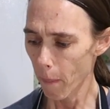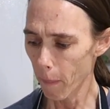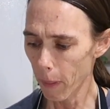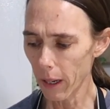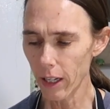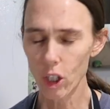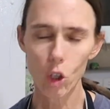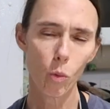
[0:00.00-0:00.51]

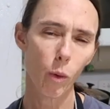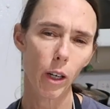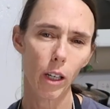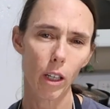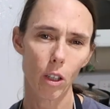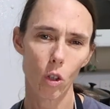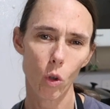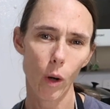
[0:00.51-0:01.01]
But I just
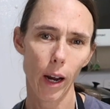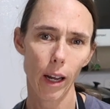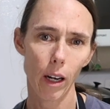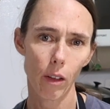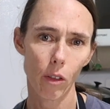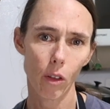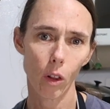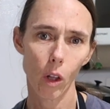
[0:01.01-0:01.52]
wanted to try
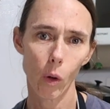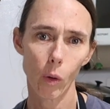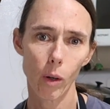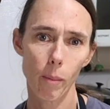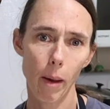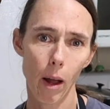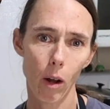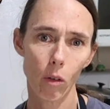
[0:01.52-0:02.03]
it at the lower
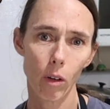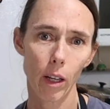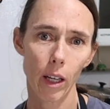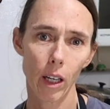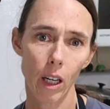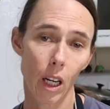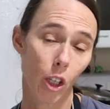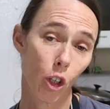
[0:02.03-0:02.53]
amount,
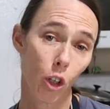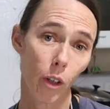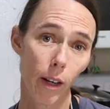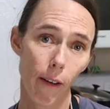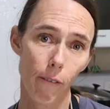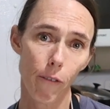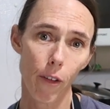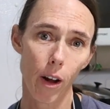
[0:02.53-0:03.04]
and it turned
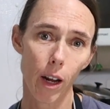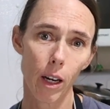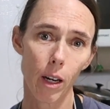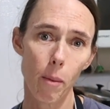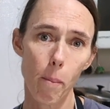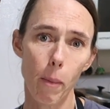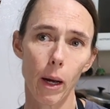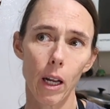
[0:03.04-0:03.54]
out
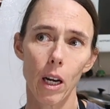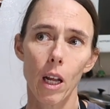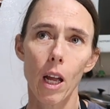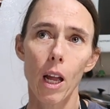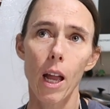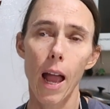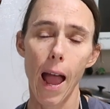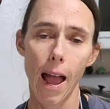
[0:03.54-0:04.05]
fine. But
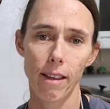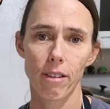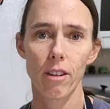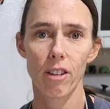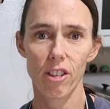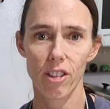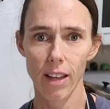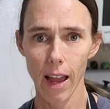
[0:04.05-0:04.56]
as
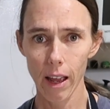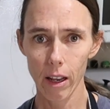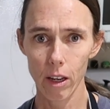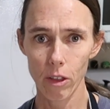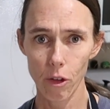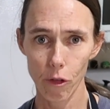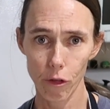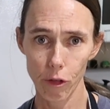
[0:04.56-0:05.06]
it sat
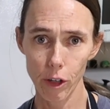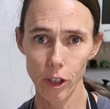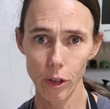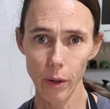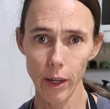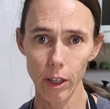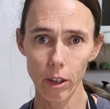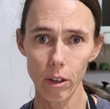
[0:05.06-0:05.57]
in the
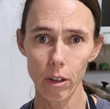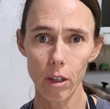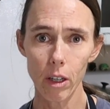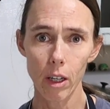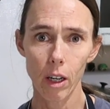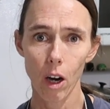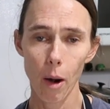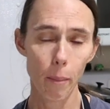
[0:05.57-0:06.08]
refrigerator,
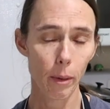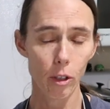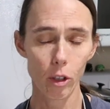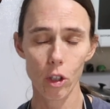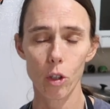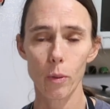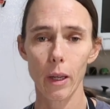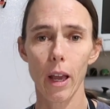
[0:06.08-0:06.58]

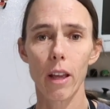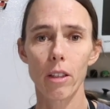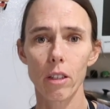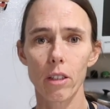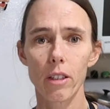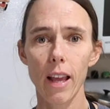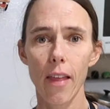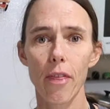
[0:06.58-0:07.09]
as
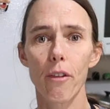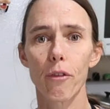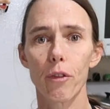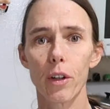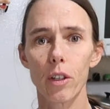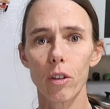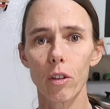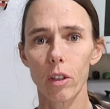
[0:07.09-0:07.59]
it sat in the
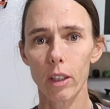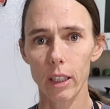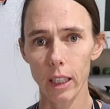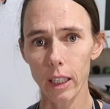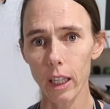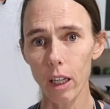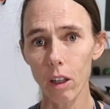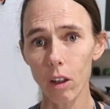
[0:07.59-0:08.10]
freezer, it
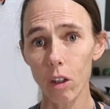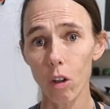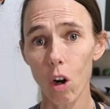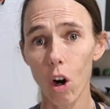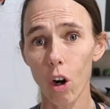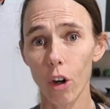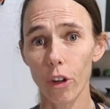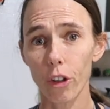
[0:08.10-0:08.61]
did get a little
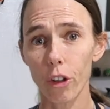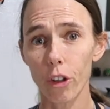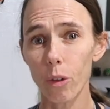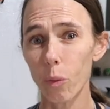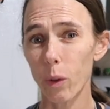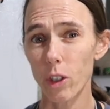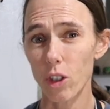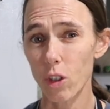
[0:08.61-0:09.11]
harder,
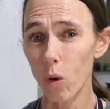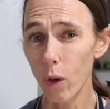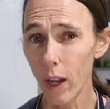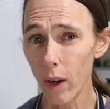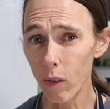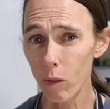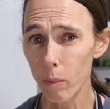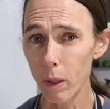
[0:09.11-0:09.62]
which is
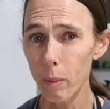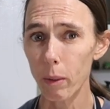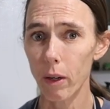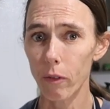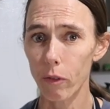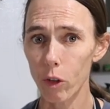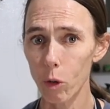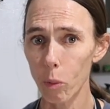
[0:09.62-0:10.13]
okay with me, but
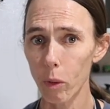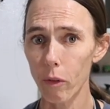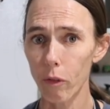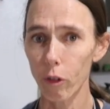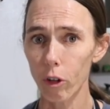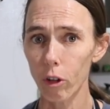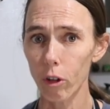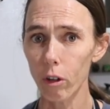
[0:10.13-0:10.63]
if you
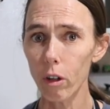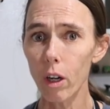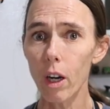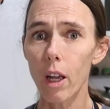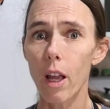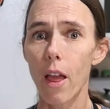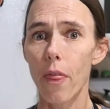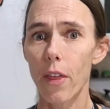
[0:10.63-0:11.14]
prefer,
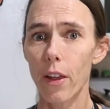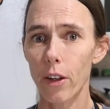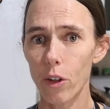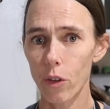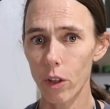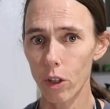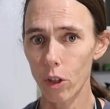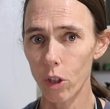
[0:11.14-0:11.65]
then
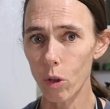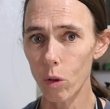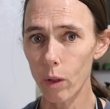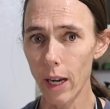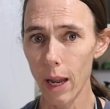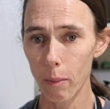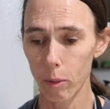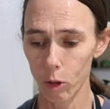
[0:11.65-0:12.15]
do the 2
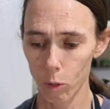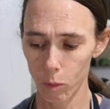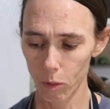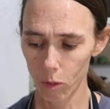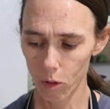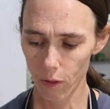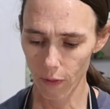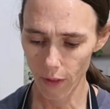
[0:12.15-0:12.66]

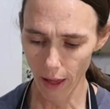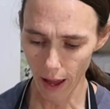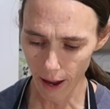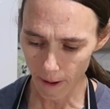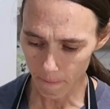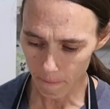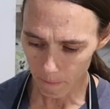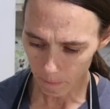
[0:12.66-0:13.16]
tablespoons of
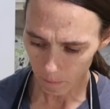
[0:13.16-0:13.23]
that.